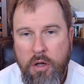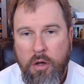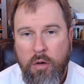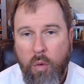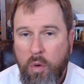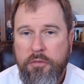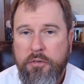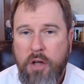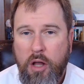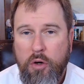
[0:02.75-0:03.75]
Well, one
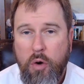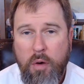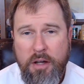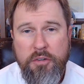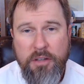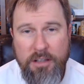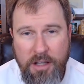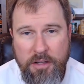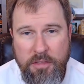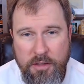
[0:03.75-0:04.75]
scholar who I actually
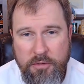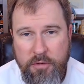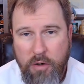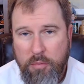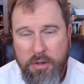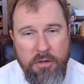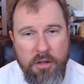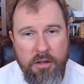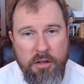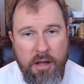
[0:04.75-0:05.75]
like thinks so, but
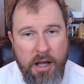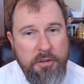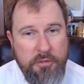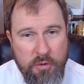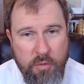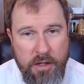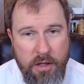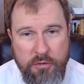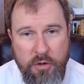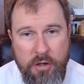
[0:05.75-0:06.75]
I disagree. I'll
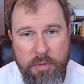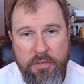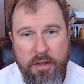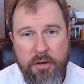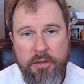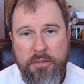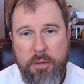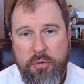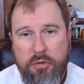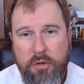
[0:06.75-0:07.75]
talk about that on this
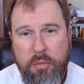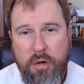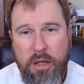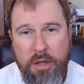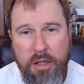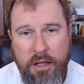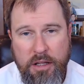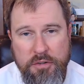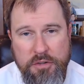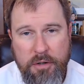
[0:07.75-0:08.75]
episode of The Brion McClanahan Show.